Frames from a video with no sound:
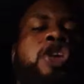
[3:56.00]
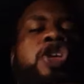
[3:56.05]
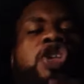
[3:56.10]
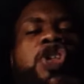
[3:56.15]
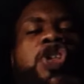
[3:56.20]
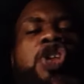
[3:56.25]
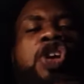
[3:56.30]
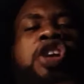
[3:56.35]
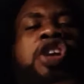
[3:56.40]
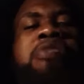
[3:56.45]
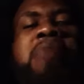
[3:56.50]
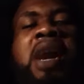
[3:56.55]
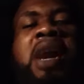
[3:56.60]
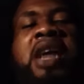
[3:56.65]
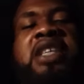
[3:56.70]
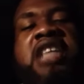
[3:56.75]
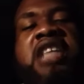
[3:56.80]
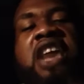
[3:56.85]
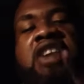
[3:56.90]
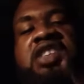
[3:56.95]
Your
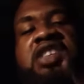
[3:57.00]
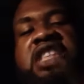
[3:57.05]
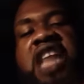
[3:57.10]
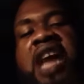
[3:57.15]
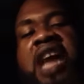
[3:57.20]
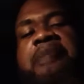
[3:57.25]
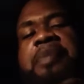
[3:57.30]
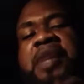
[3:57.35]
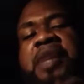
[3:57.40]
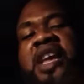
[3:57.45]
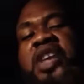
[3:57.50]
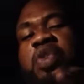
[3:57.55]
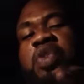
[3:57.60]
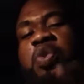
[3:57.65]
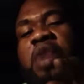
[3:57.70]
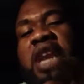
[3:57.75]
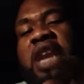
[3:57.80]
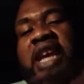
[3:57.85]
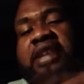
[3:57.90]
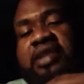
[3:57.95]
boss are going to start pay
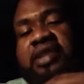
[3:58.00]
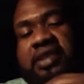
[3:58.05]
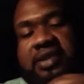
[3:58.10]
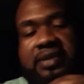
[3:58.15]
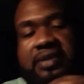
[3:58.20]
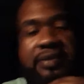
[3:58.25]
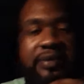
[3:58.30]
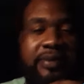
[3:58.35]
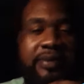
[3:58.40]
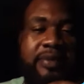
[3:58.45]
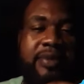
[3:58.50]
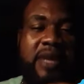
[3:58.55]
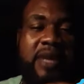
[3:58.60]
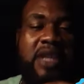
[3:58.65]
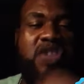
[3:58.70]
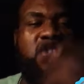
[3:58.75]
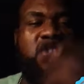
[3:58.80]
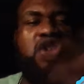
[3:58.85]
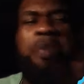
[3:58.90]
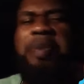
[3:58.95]
you less.
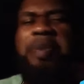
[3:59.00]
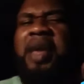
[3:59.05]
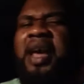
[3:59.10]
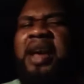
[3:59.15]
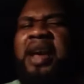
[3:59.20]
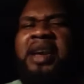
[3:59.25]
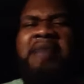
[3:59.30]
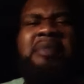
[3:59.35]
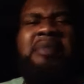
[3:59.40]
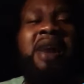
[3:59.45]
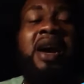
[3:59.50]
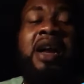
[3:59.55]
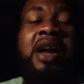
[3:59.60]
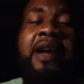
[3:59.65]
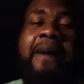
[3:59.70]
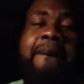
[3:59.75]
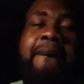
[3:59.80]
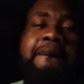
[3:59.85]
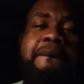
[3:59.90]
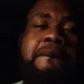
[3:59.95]
Supply and
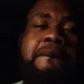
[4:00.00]
demand.